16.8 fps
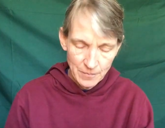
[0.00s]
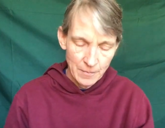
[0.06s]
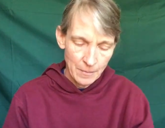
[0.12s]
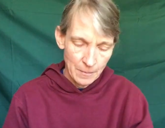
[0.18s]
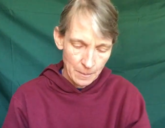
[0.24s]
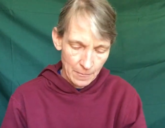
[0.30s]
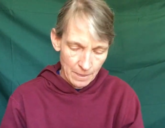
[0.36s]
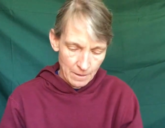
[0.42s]

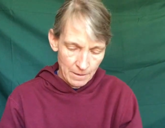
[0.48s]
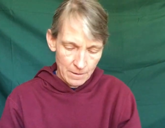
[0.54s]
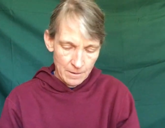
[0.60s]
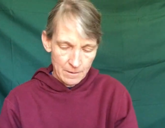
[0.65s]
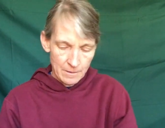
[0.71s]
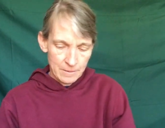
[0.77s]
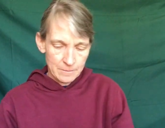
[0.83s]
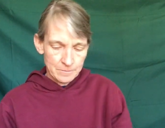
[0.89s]

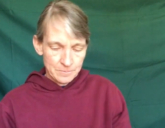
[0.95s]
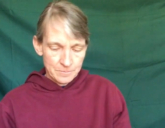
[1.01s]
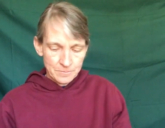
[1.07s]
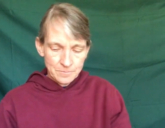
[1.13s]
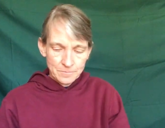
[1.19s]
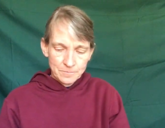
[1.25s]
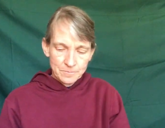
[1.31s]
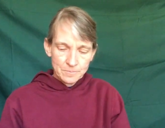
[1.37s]

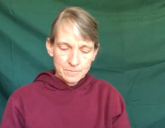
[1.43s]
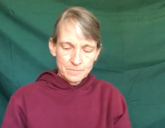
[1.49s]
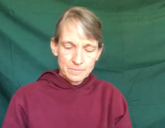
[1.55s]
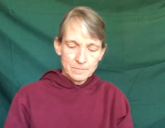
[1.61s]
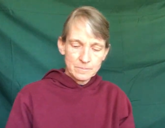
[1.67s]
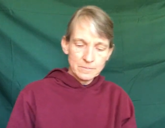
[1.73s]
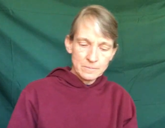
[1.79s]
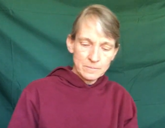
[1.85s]

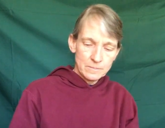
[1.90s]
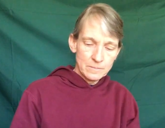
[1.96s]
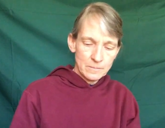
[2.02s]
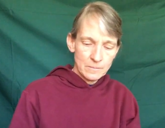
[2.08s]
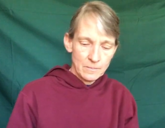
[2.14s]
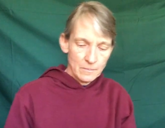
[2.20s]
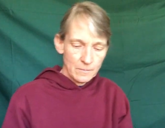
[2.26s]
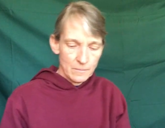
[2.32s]

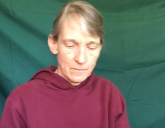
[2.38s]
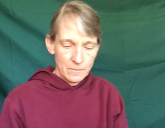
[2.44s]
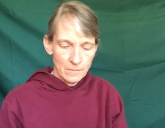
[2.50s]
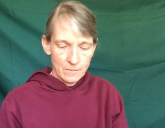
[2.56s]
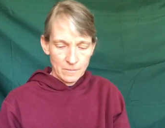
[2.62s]
No one is speaking in this clip.